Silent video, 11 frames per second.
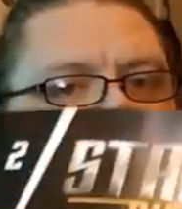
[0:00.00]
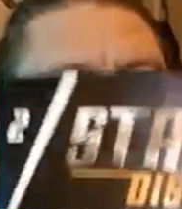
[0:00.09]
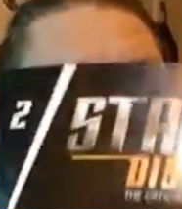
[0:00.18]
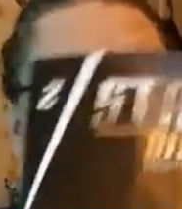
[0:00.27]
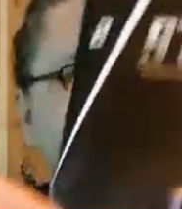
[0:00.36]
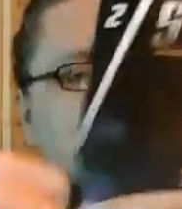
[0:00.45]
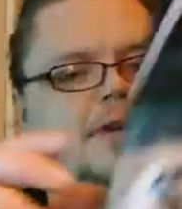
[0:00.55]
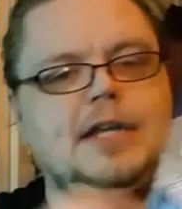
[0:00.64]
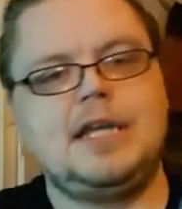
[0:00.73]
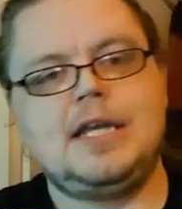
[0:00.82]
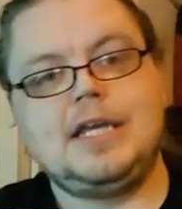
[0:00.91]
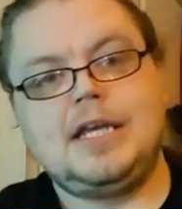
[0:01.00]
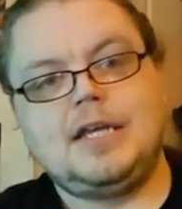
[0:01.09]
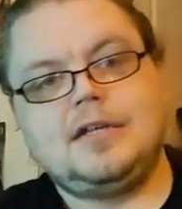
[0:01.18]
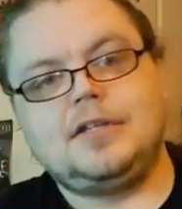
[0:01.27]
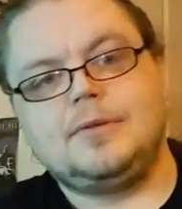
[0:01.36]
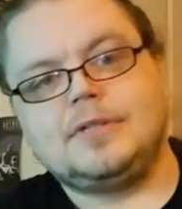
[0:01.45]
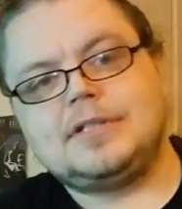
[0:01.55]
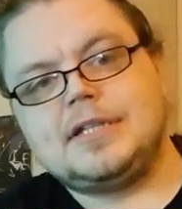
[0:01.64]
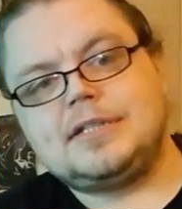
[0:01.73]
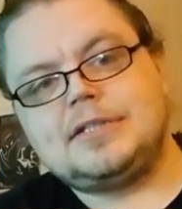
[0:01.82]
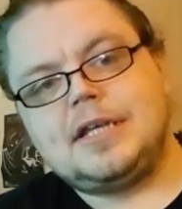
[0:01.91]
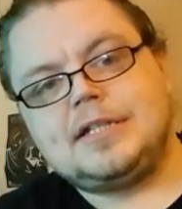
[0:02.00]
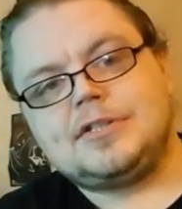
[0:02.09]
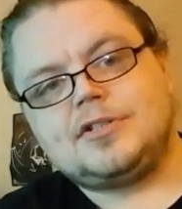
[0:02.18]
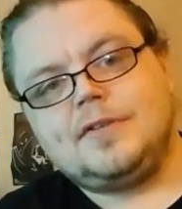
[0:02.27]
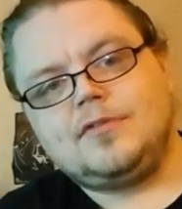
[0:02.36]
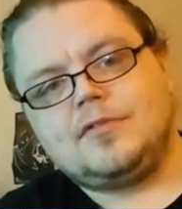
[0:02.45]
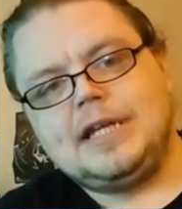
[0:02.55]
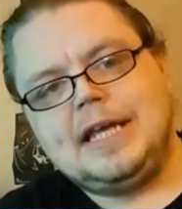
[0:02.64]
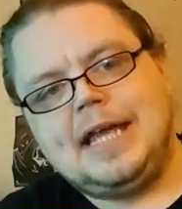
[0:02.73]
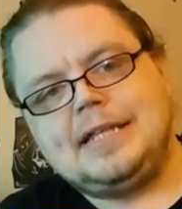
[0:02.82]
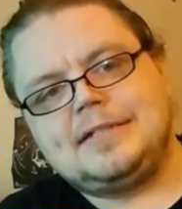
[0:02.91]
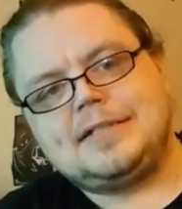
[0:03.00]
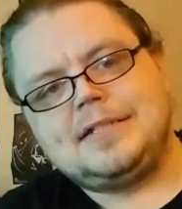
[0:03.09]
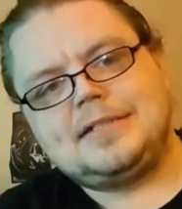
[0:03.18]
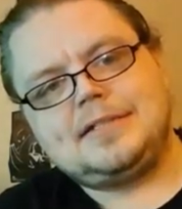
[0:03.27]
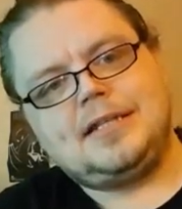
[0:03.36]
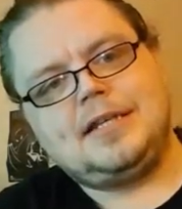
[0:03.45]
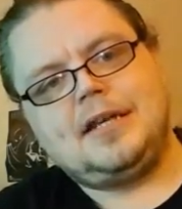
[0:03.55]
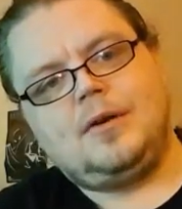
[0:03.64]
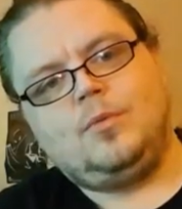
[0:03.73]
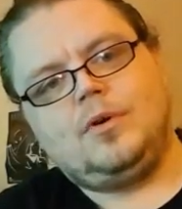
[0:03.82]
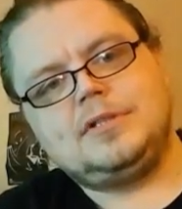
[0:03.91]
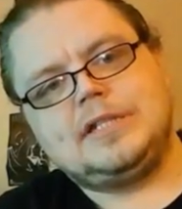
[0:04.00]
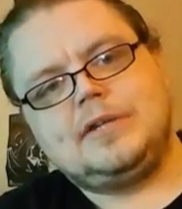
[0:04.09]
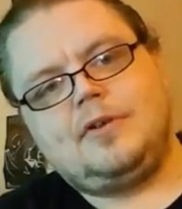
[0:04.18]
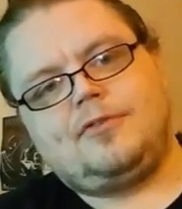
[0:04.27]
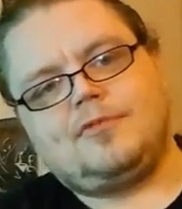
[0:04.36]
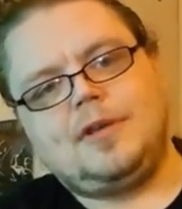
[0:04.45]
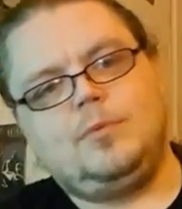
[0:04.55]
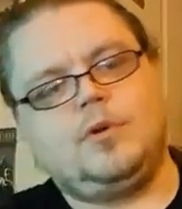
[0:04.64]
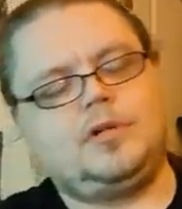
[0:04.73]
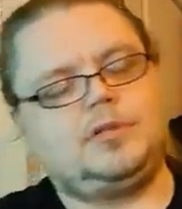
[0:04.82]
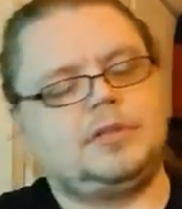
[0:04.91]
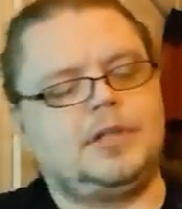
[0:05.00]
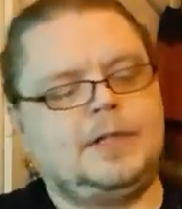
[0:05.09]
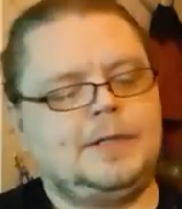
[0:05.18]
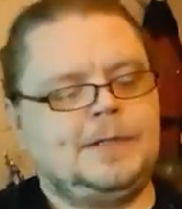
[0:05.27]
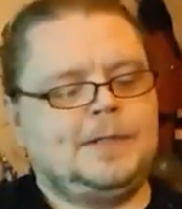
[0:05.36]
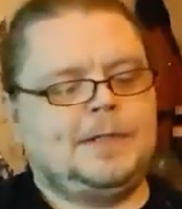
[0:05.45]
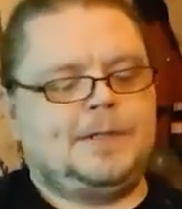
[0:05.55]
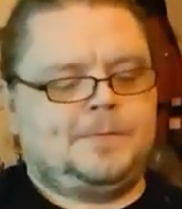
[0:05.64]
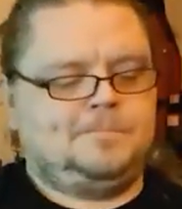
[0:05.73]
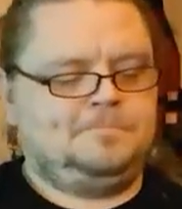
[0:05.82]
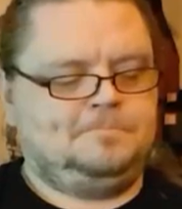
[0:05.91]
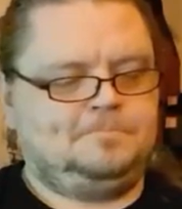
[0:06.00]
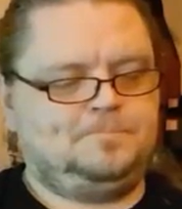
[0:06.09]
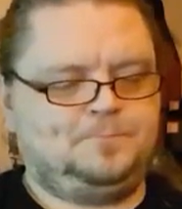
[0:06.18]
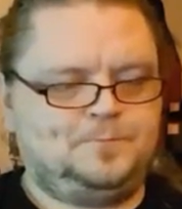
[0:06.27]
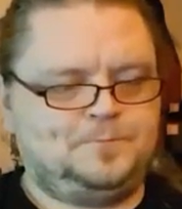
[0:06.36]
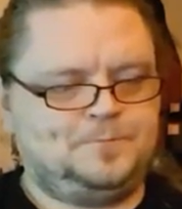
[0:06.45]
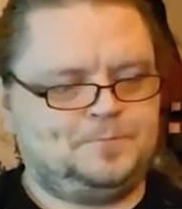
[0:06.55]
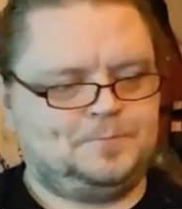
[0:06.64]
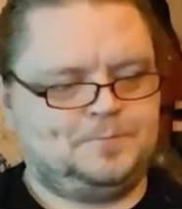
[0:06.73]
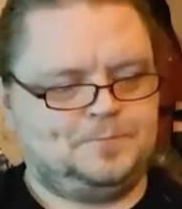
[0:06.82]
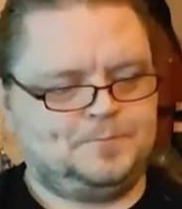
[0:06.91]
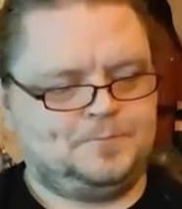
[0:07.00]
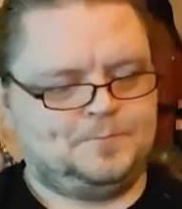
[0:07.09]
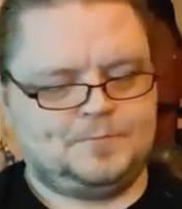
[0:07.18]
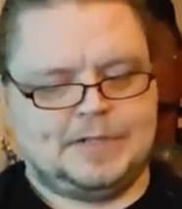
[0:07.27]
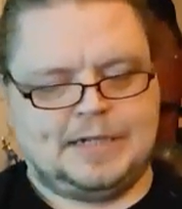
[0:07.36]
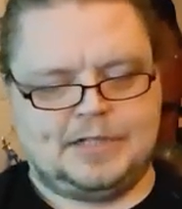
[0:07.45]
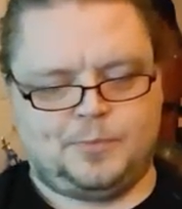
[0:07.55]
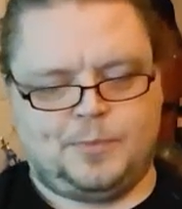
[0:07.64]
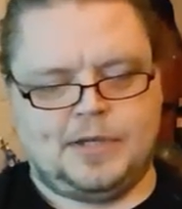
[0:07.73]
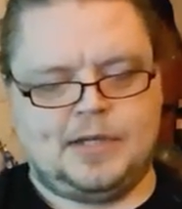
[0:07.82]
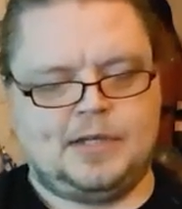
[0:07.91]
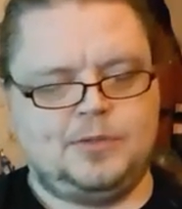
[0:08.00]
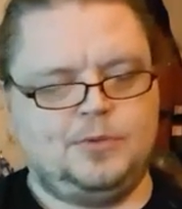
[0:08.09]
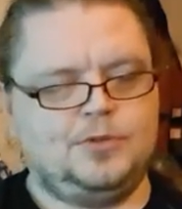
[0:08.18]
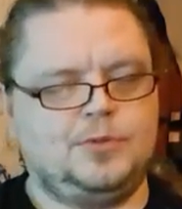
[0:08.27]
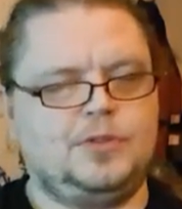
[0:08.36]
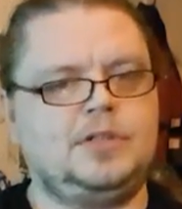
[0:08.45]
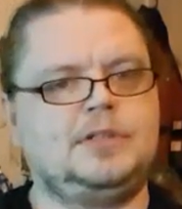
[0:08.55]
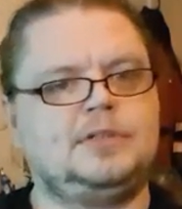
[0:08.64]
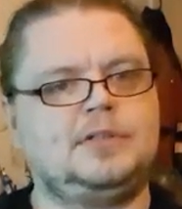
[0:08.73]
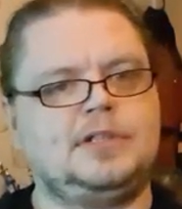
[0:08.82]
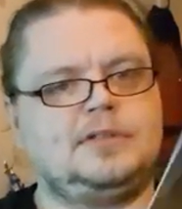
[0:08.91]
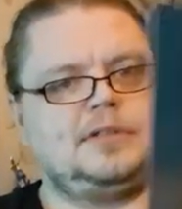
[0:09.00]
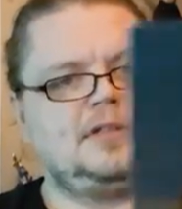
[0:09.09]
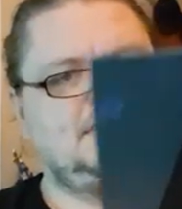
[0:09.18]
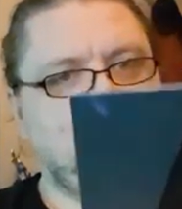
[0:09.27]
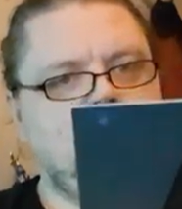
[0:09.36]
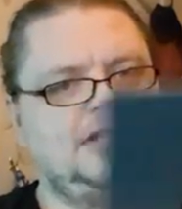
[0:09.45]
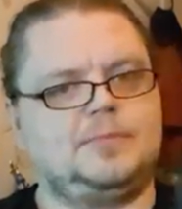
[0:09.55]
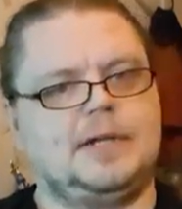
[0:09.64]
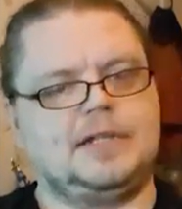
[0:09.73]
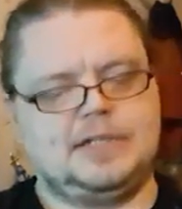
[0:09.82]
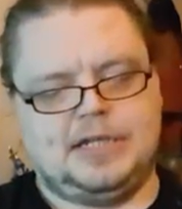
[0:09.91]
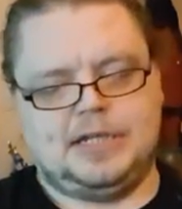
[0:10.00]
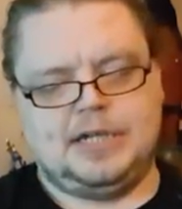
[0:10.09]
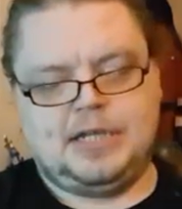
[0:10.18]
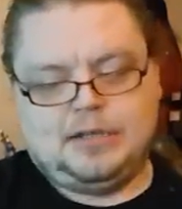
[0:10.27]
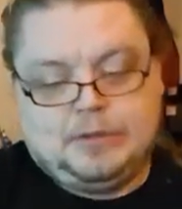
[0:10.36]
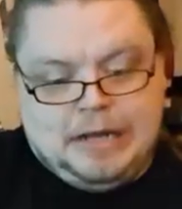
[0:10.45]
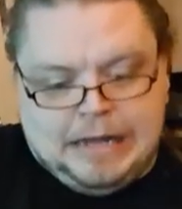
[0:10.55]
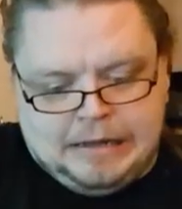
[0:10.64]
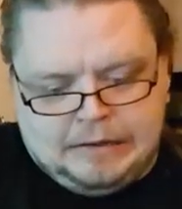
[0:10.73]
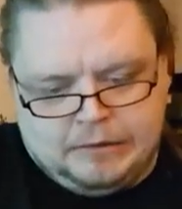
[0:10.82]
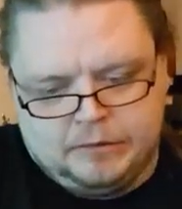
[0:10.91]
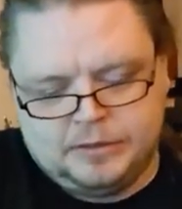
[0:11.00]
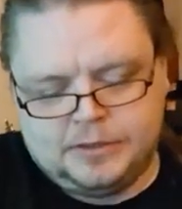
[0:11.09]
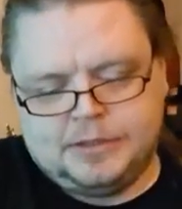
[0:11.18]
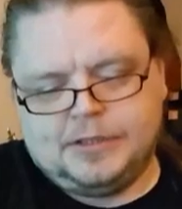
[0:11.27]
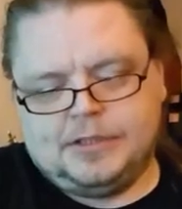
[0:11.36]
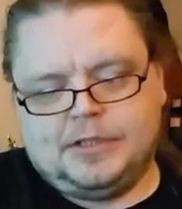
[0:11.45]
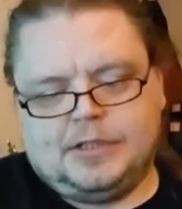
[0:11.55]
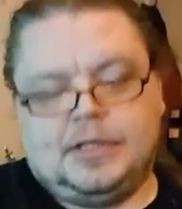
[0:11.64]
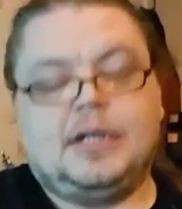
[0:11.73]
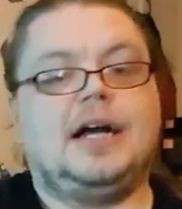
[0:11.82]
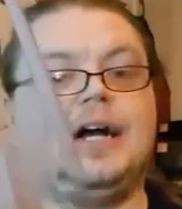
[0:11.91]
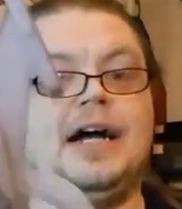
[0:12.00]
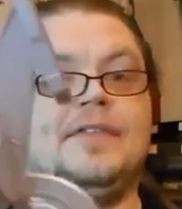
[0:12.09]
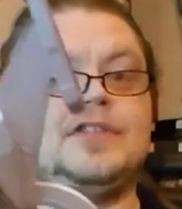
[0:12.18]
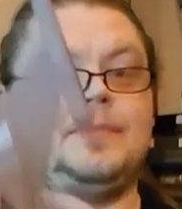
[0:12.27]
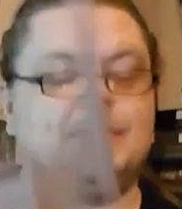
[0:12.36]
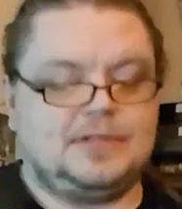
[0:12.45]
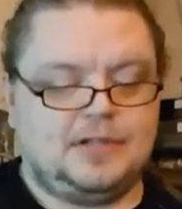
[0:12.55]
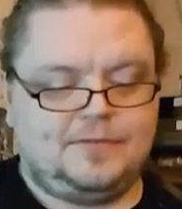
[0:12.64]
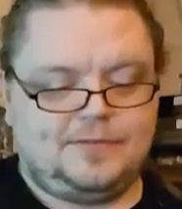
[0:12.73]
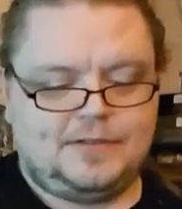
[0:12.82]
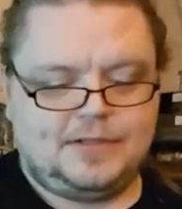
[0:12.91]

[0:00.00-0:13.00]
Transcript: This time we're doing U.S.S. Discovery NCC-1031. And as per usual, the smallish magazine. Whoa! And the ship itself.